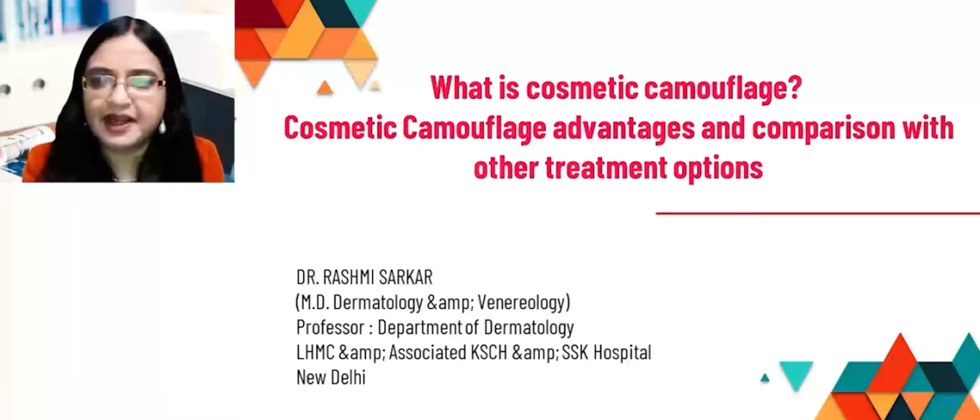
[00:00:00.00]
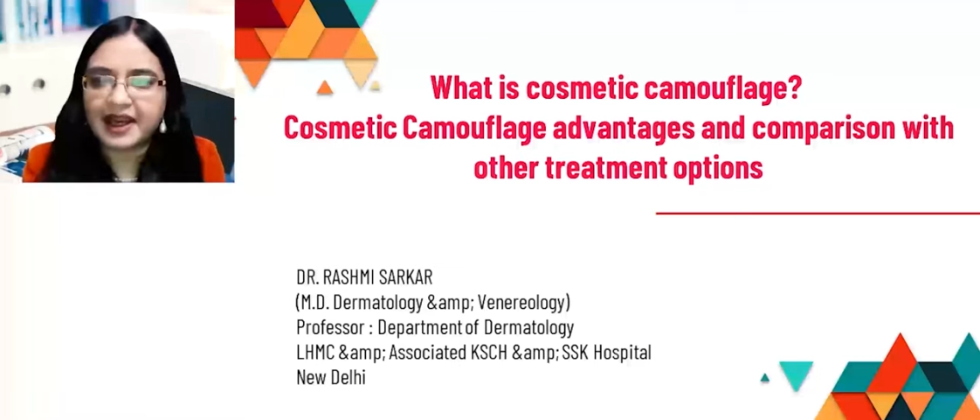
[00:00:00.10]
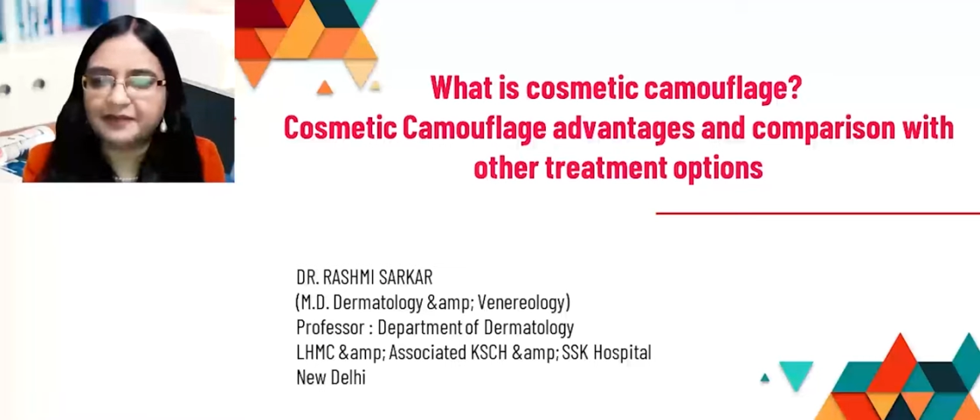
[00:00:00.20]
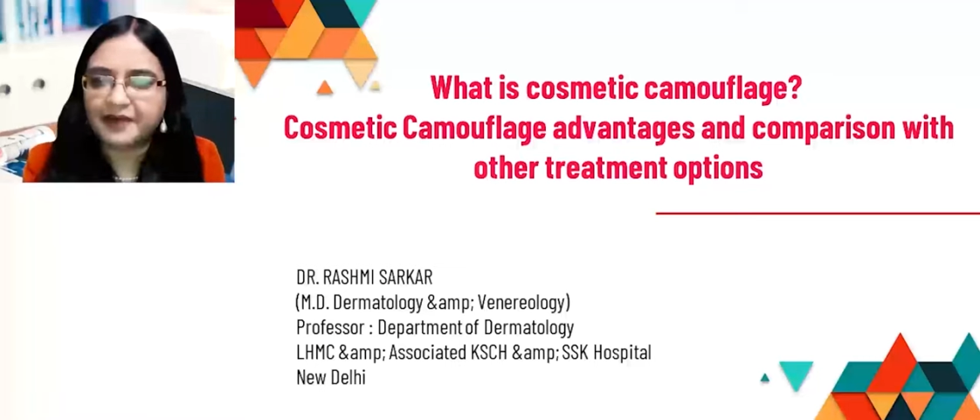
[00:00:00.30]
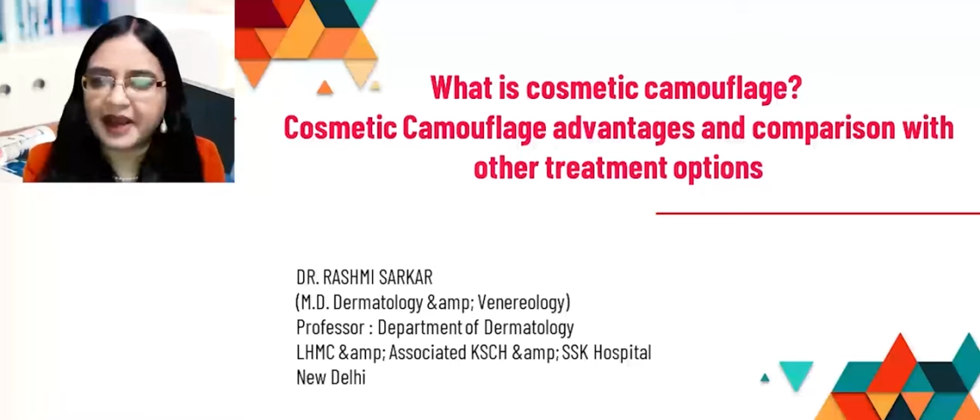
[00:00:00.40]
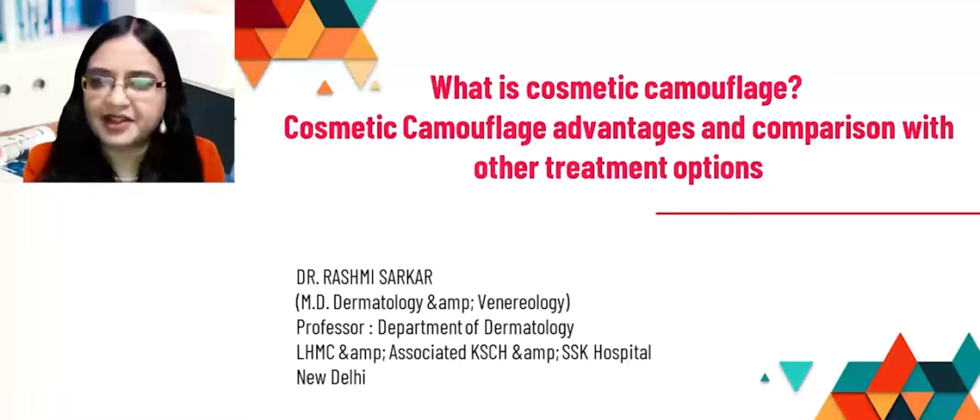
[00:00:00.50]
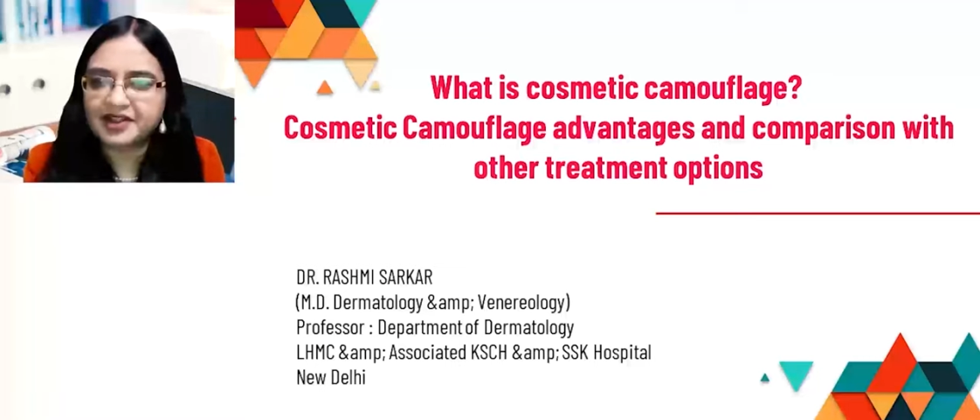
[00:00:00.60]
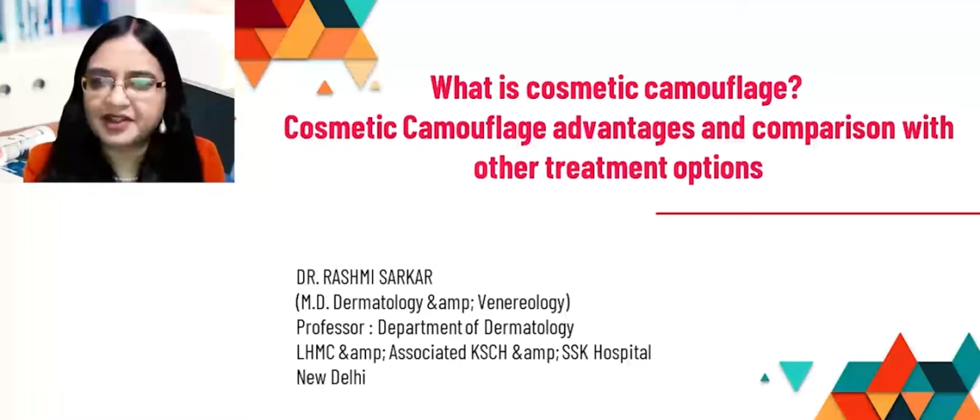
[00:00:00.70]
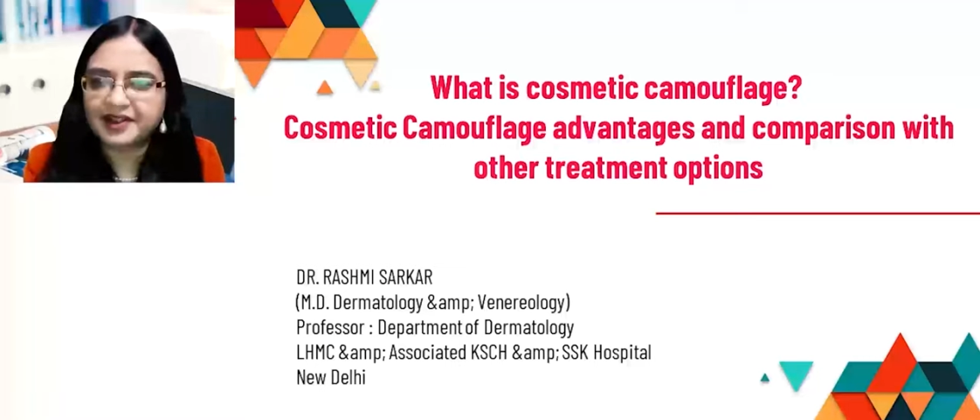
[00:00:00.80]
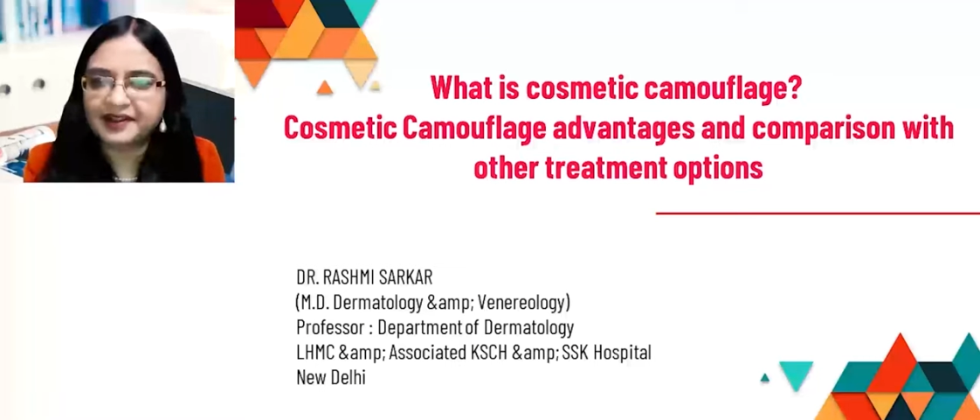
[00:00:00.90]

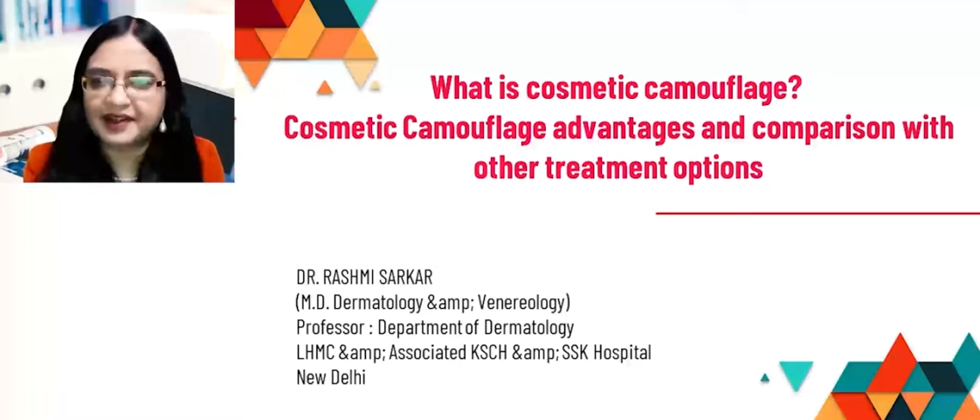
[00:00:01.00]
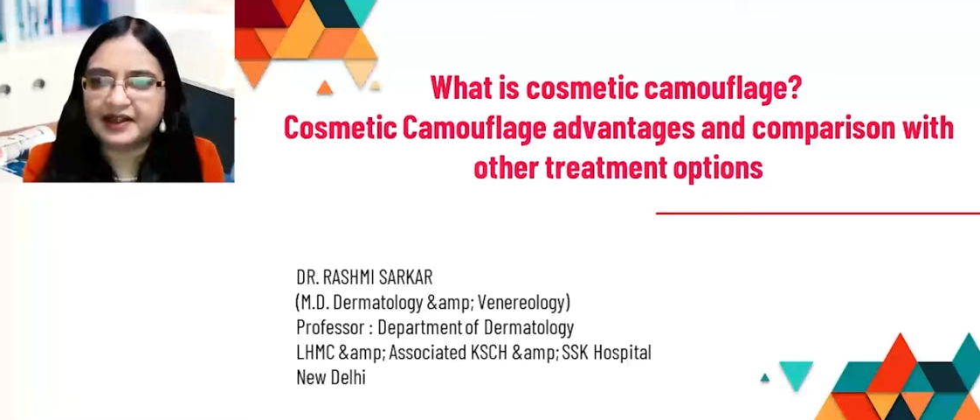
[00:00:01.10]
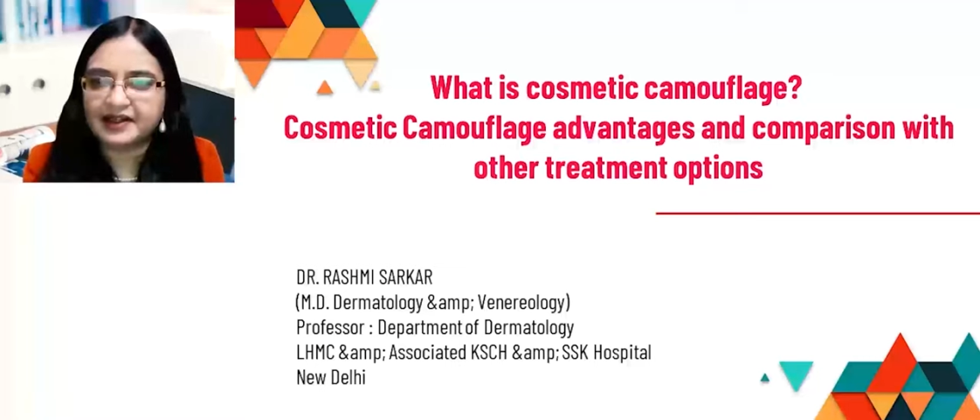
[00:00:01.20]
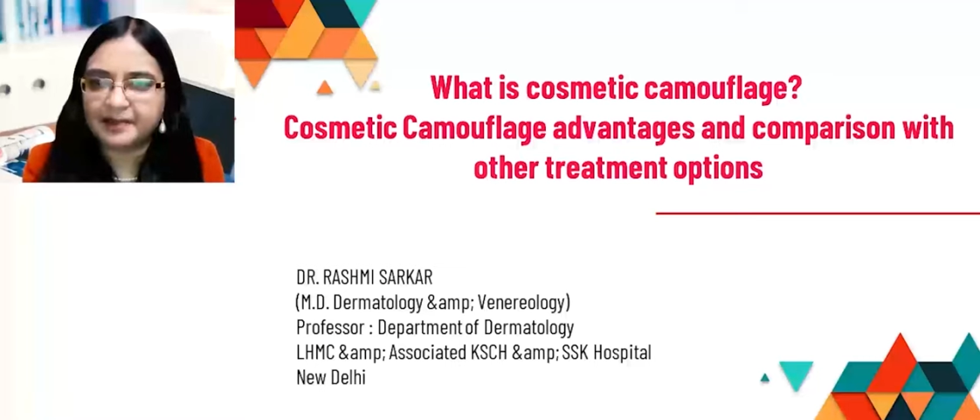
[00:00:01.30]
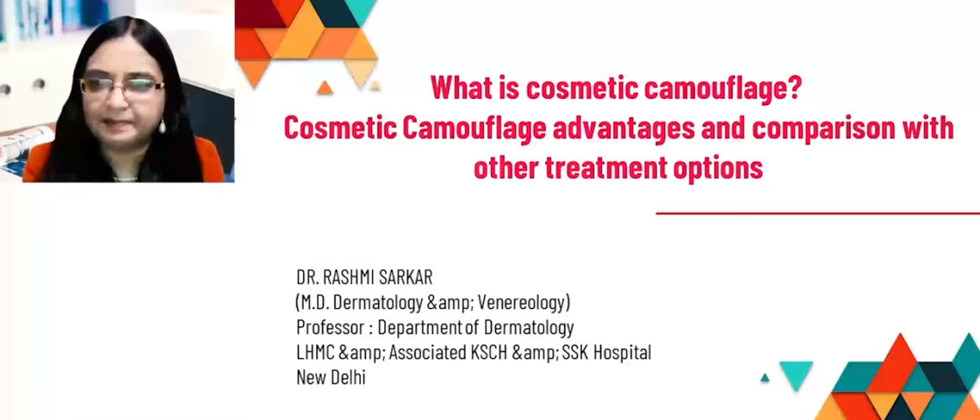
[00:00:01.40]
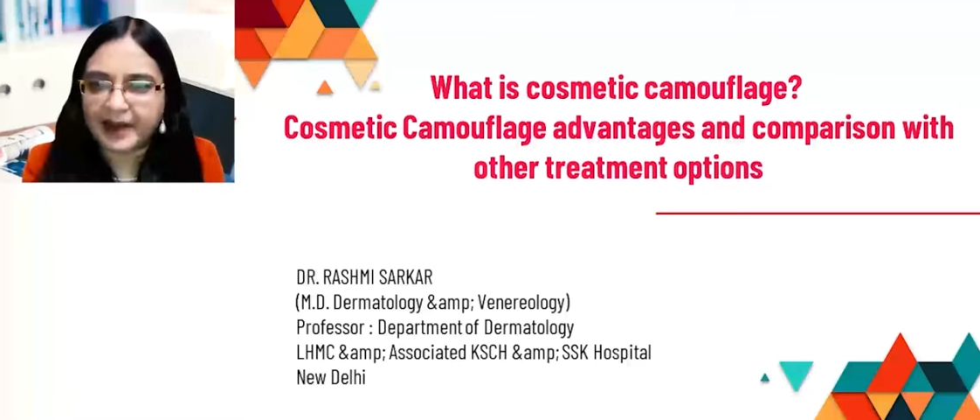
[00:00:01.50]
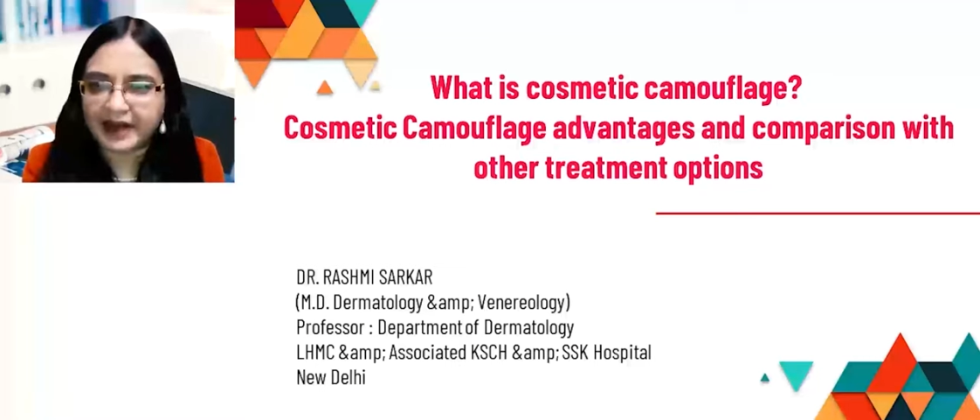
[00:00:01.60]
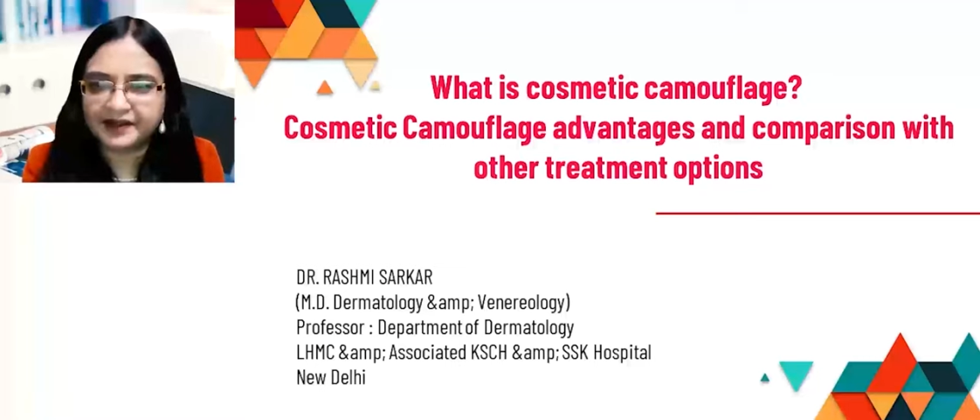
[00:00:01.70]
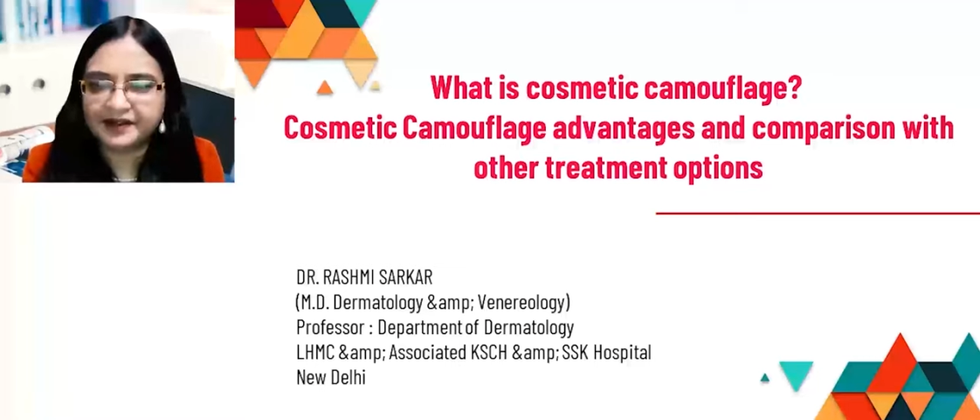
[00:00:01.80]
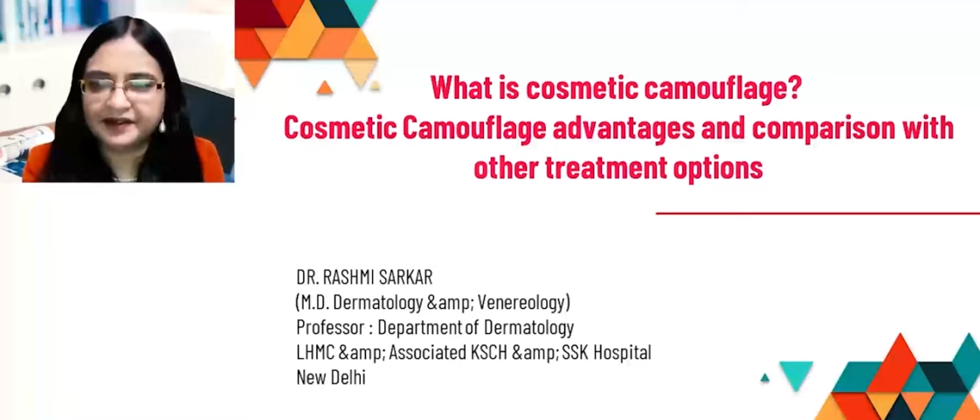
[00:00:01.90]
advantages and
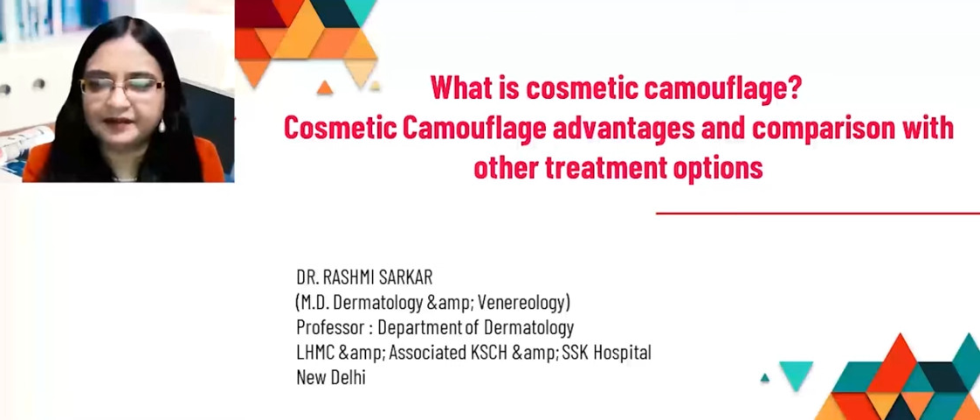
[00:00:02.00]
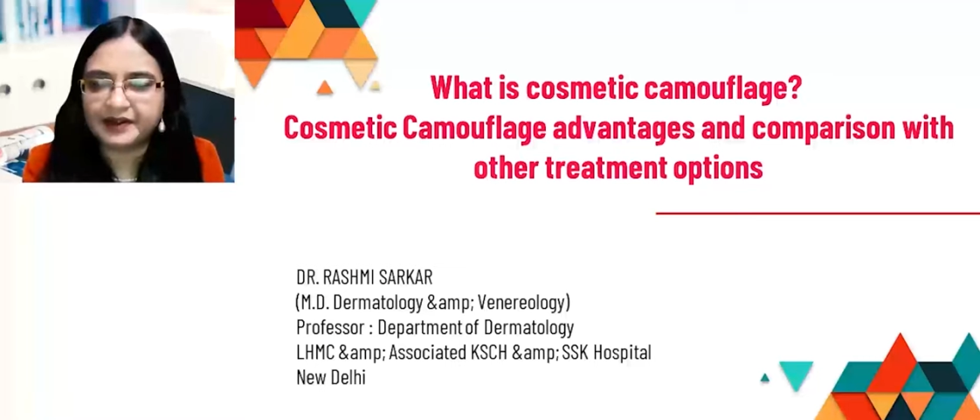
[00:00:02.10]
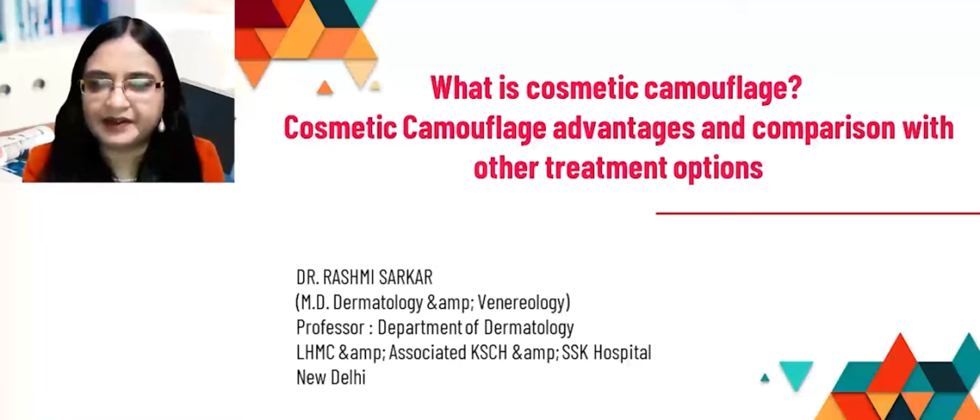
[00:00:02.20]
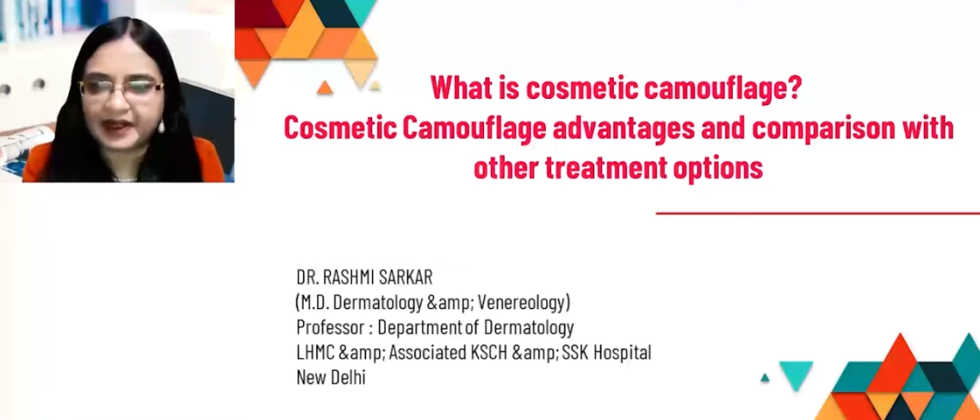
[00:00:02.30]
comparison with